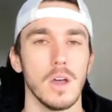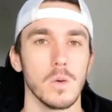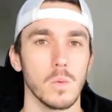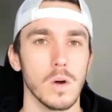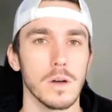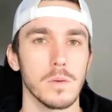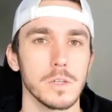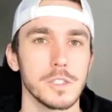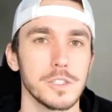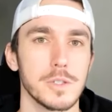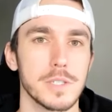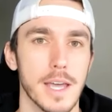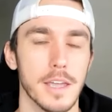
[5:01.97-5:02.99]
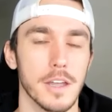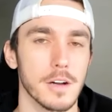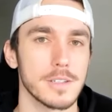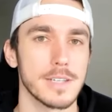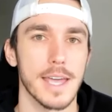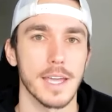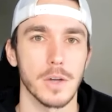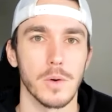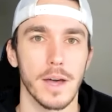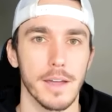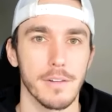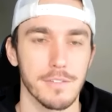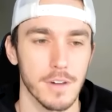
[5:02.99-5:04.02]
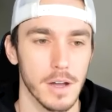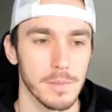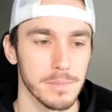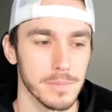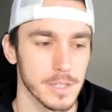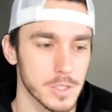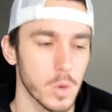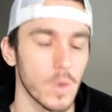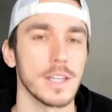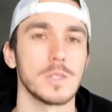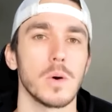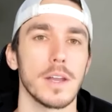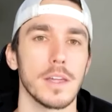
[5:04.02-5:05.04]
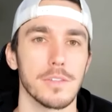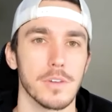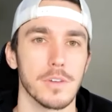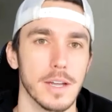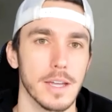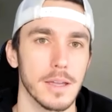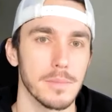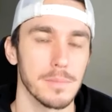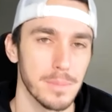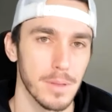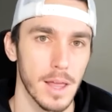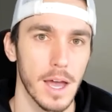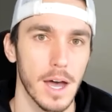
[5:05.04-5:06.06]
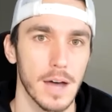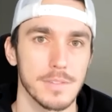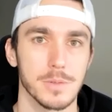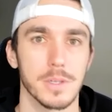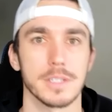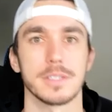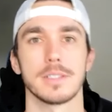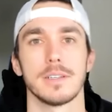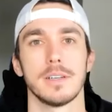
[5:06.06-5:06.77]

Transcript: What would you say your takeaway from the 2023 playoffs was?